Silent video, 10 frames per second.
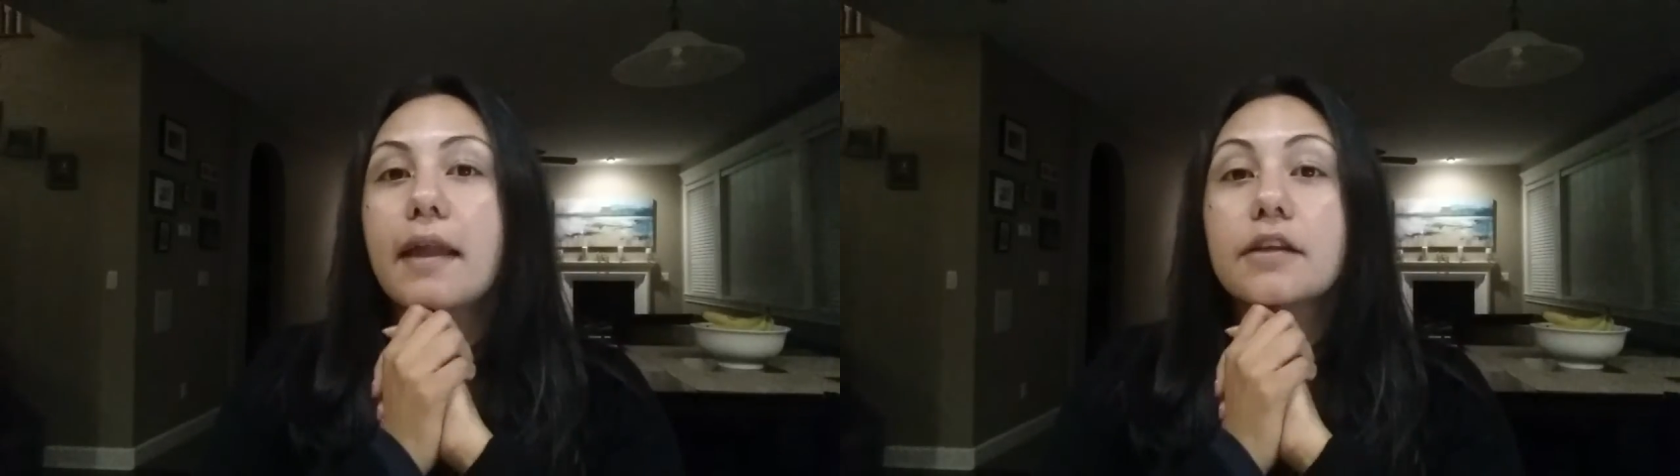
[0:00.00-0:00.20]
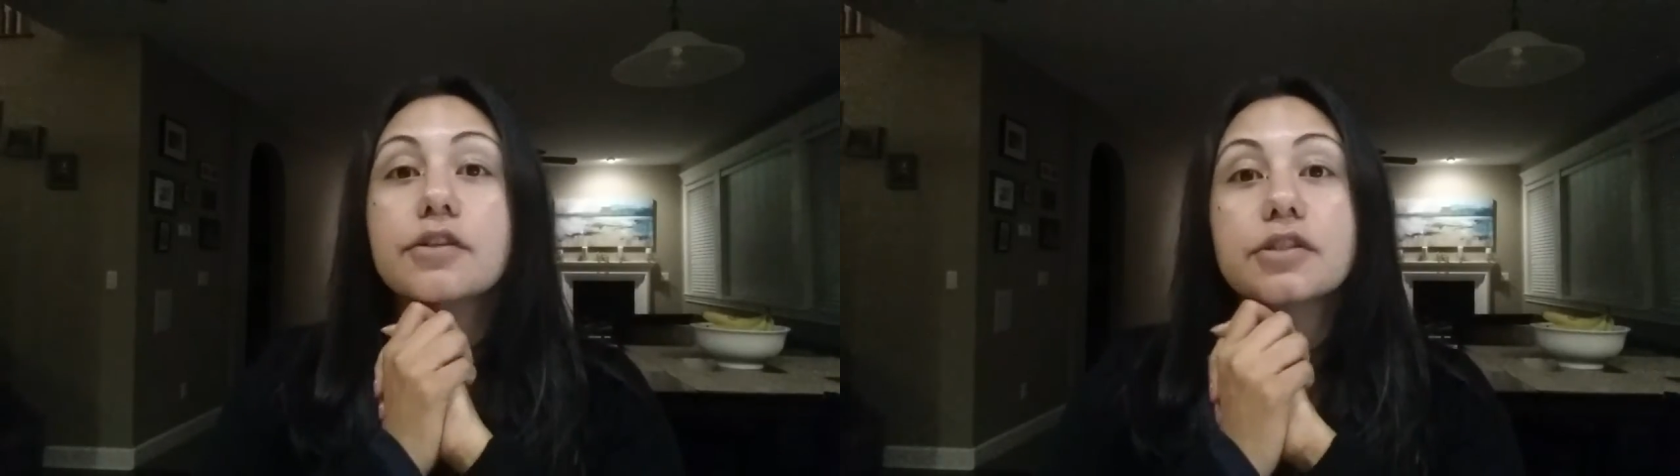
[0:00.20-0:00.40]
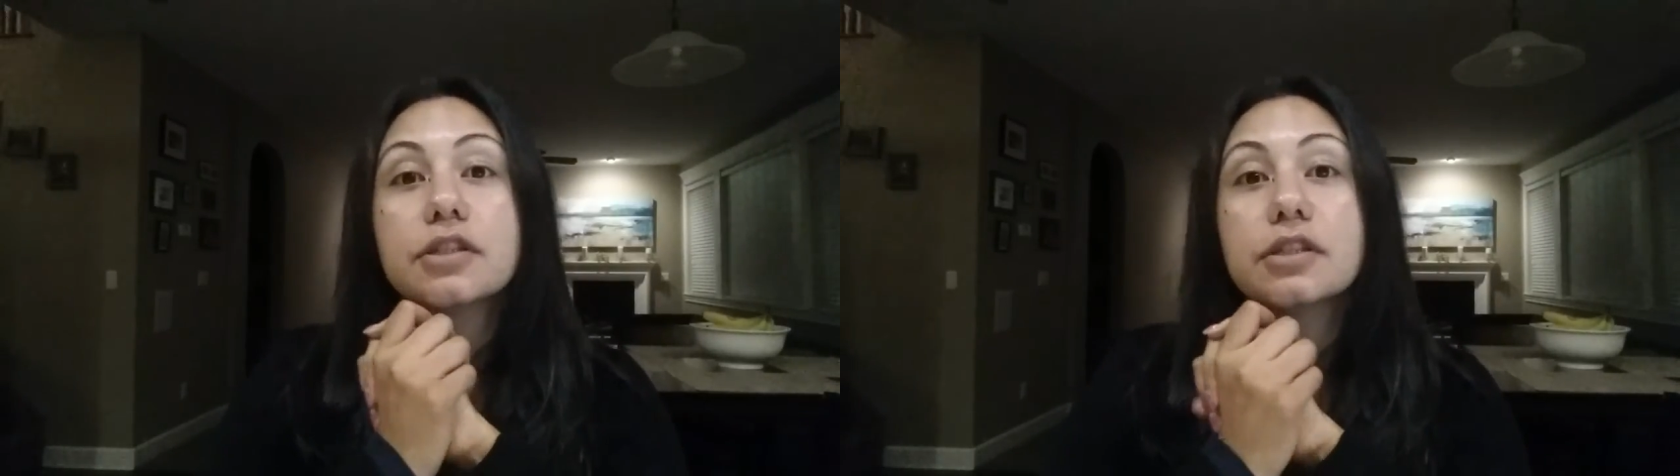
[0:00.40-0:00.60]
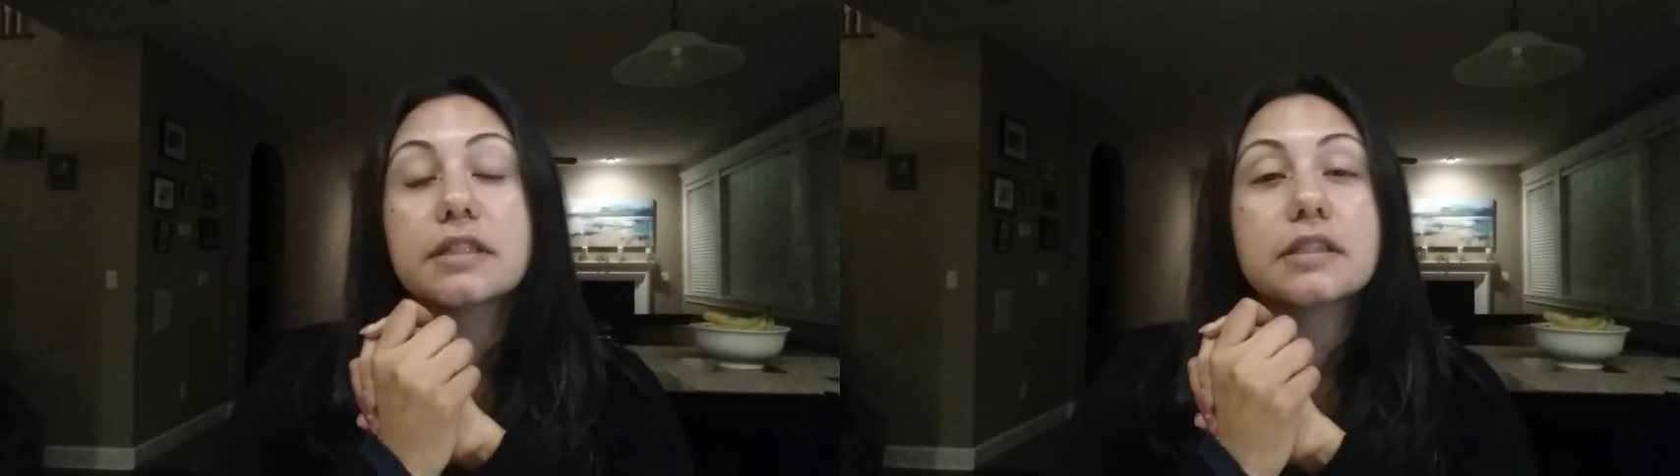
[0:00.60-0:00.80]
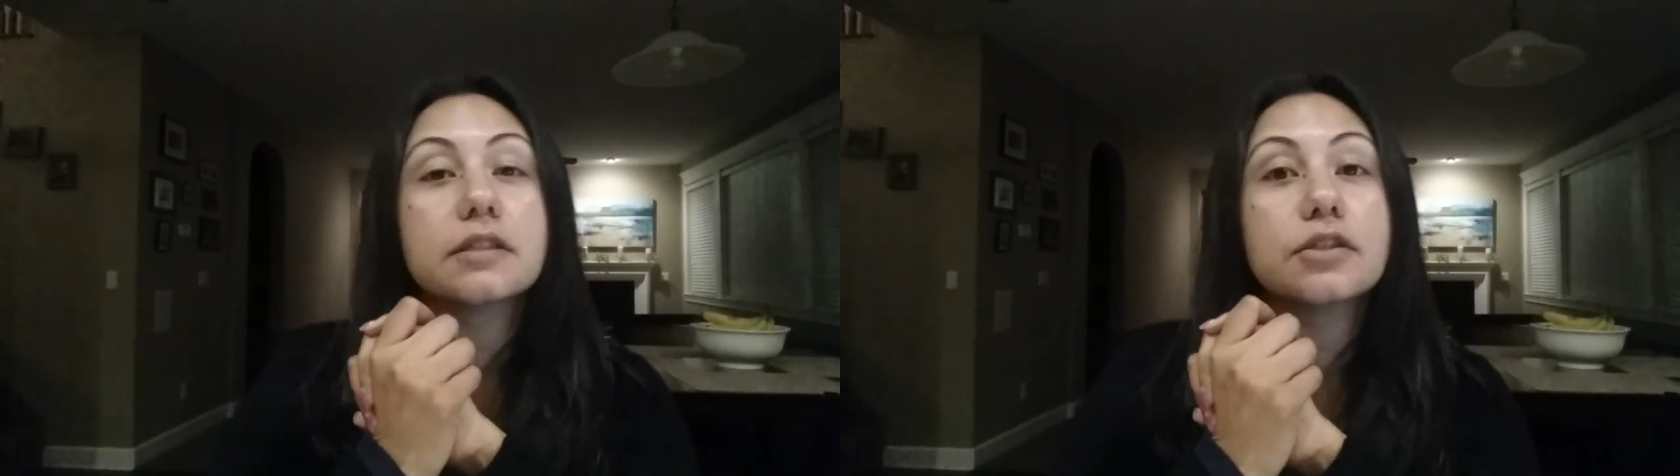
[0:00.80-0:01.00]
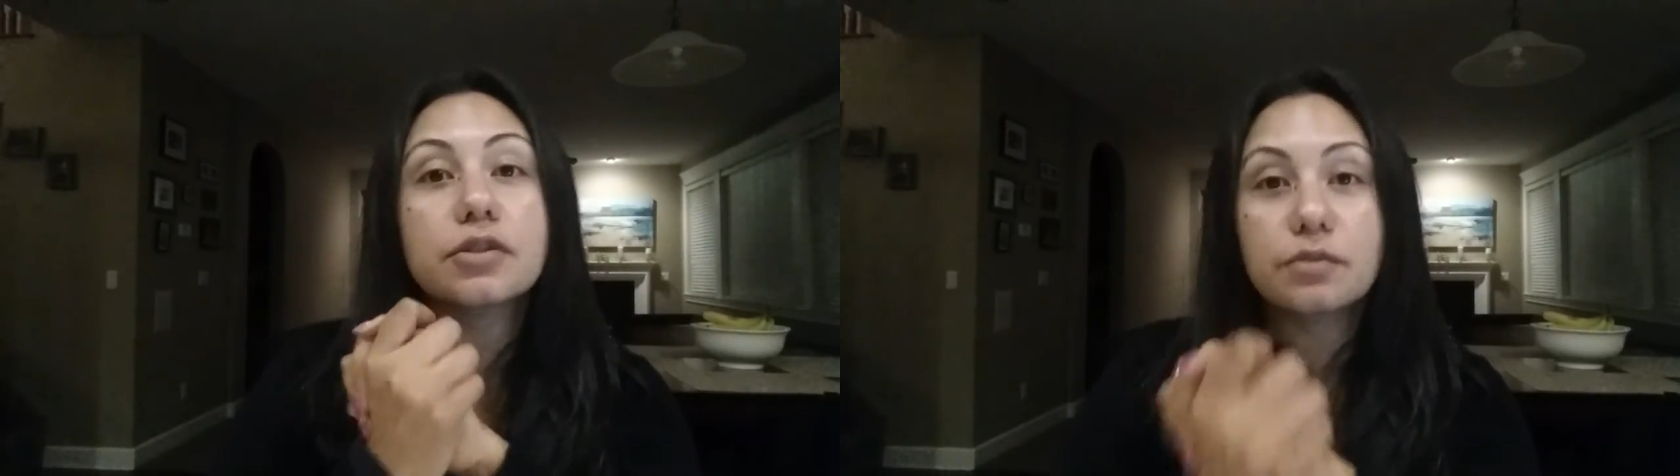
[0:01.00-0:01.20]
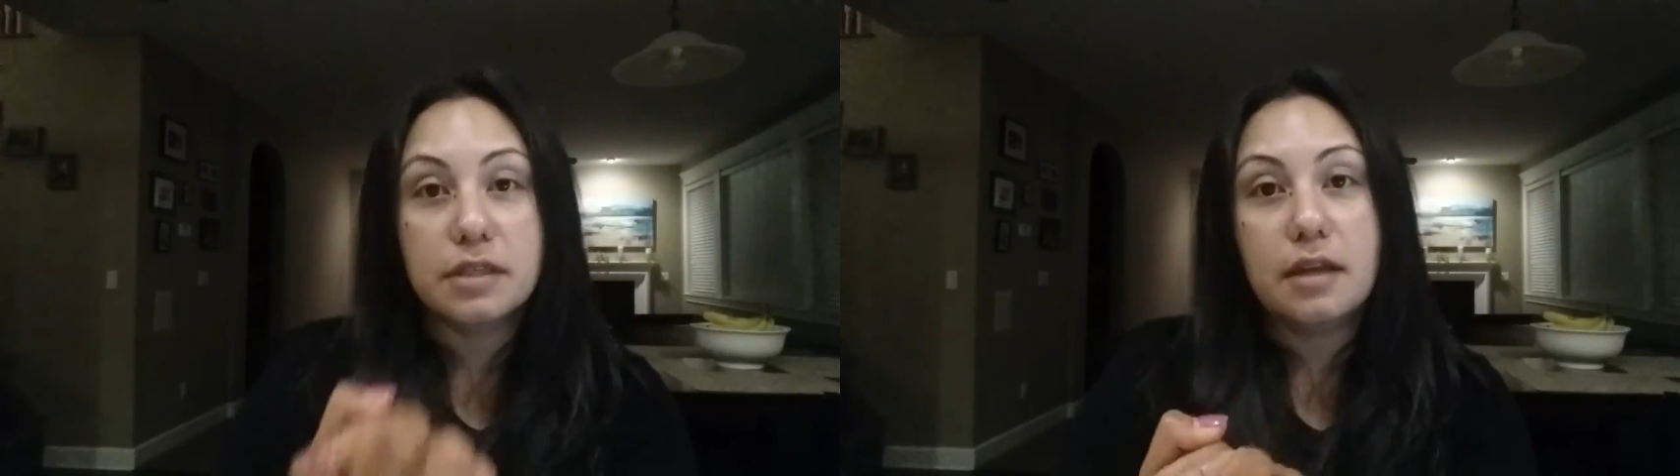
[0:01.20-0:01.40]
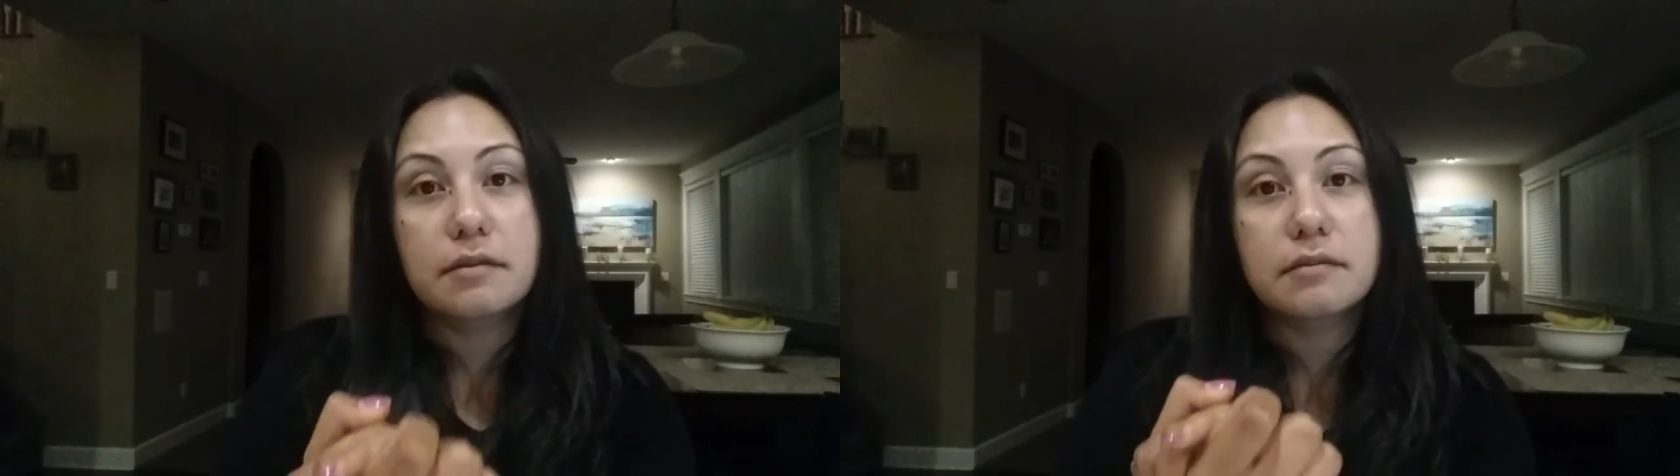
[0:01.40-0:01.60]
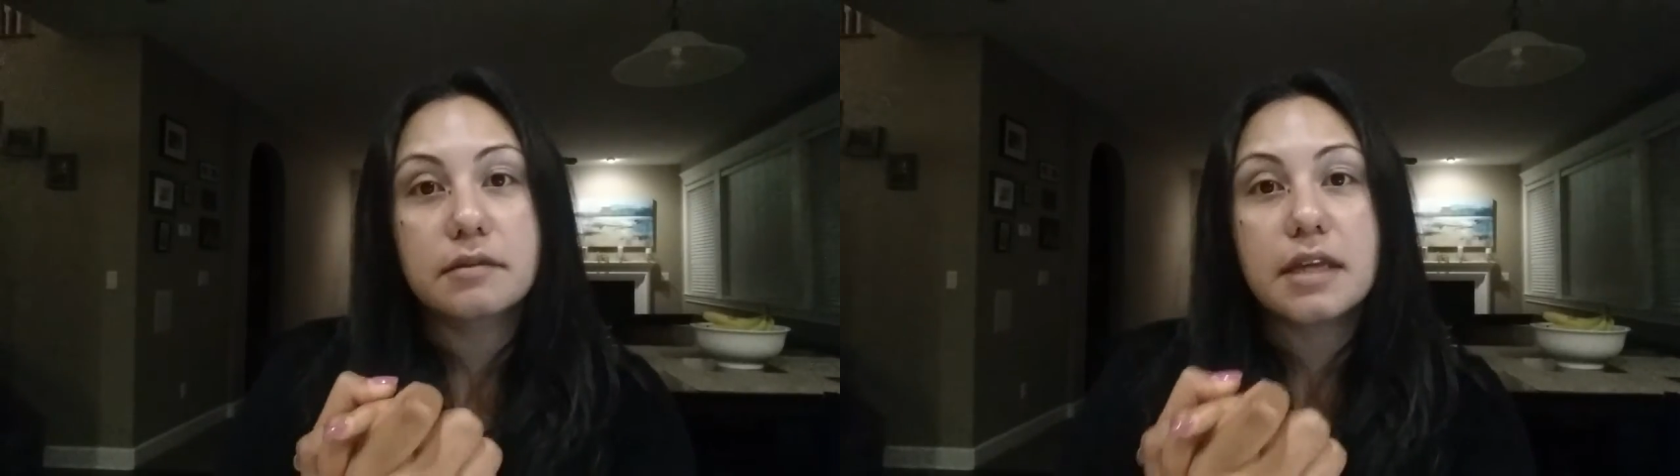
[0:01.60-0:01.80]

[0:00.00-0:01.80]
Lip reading: And you should use it.